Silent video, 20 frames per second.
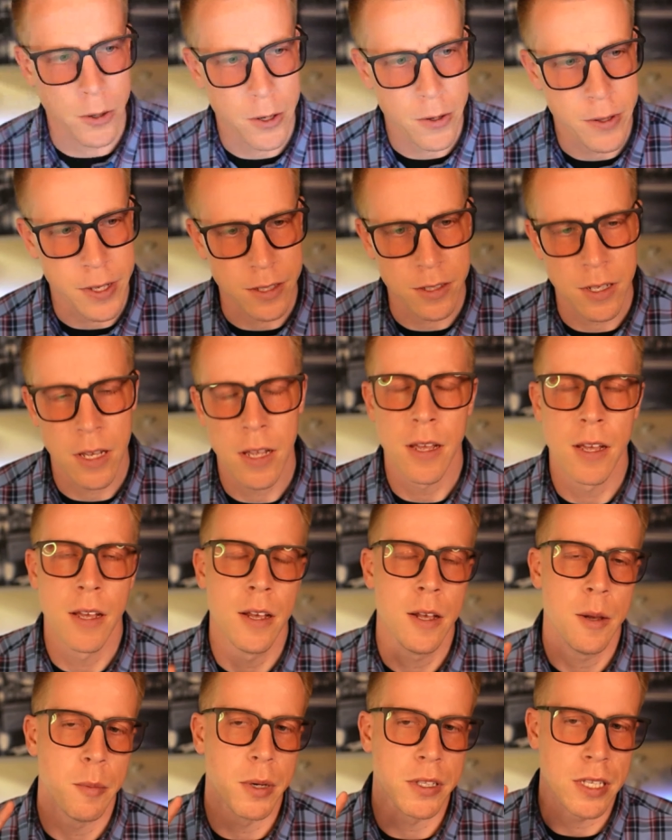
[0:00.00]
this,
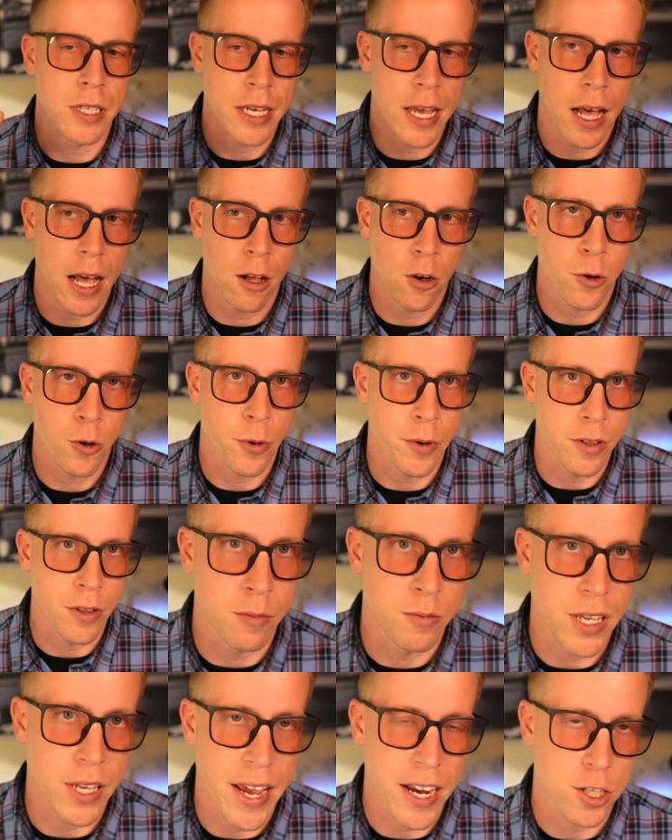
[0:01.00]
but the
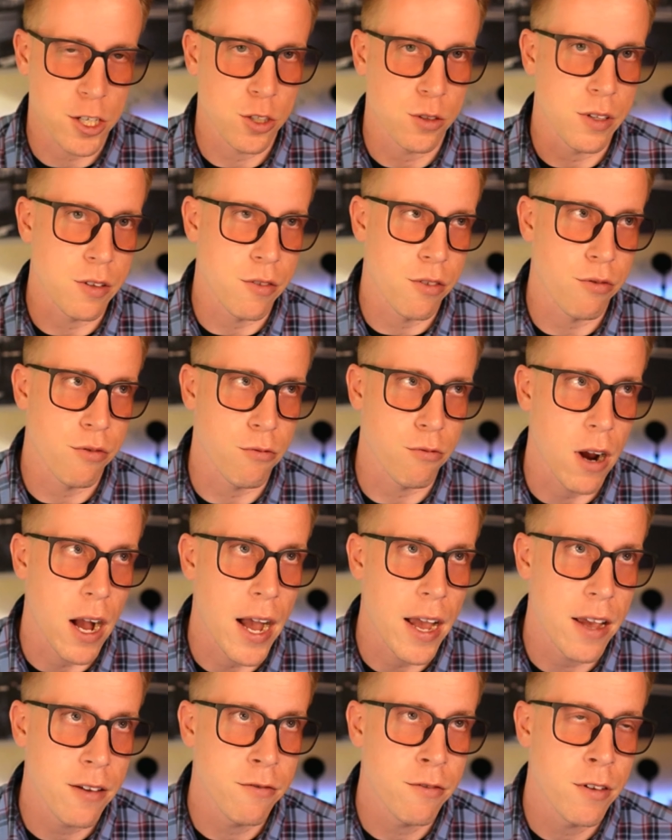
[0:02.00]
algorithms actually
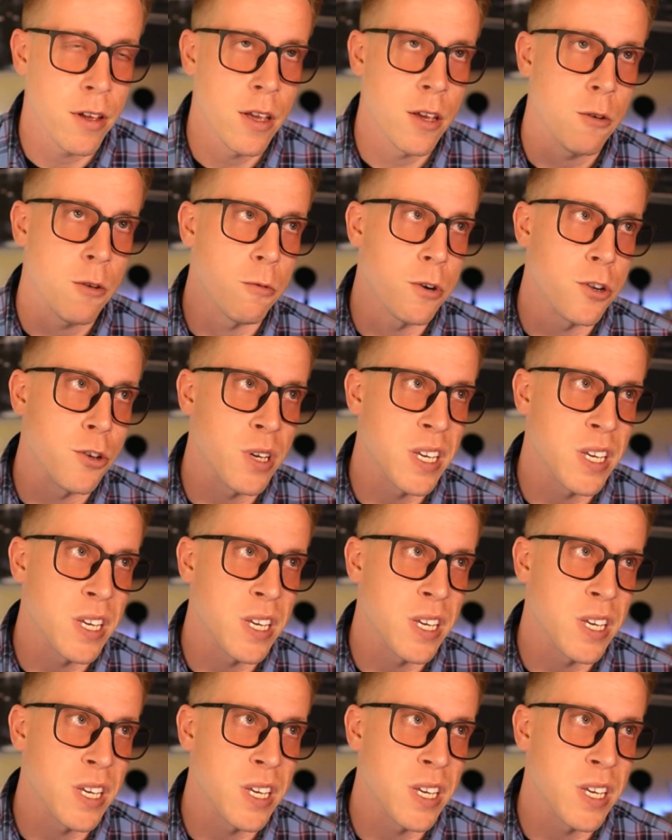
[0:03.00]
thrive when you can